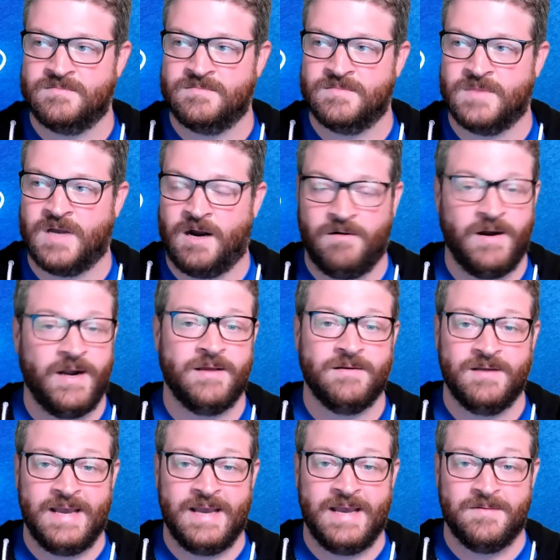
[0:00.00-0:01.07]
All righty.
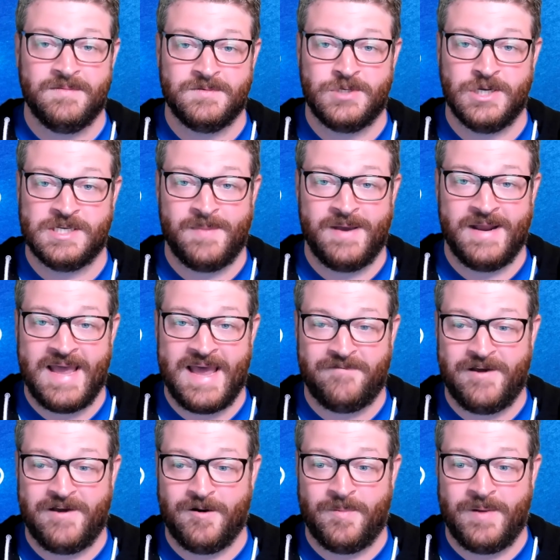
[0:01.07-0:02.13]
Again, just about a half
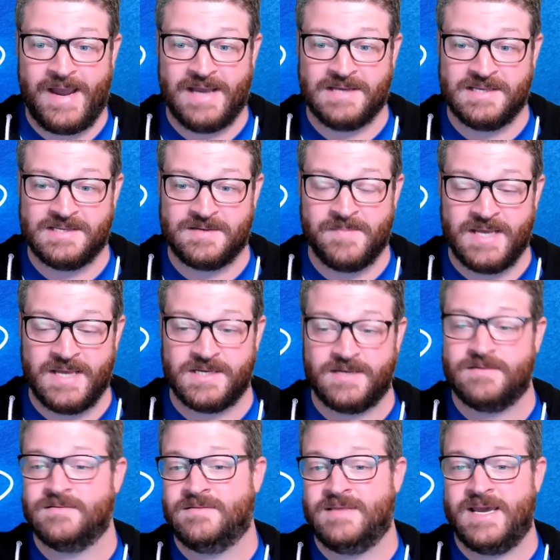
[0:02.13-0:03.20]
hour past. That's amazing.
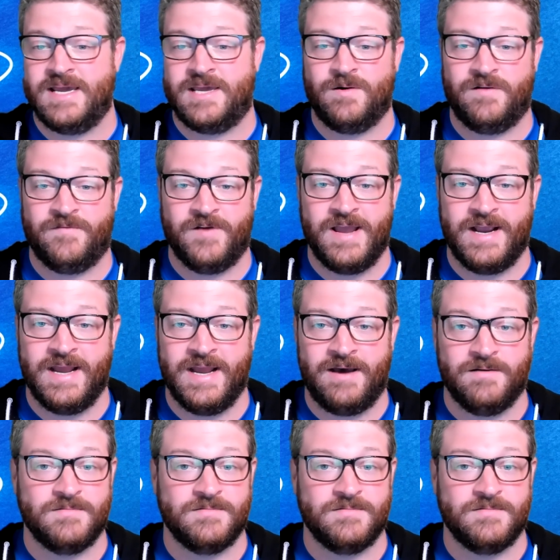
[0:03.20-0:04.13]
Thank you all for hanging out.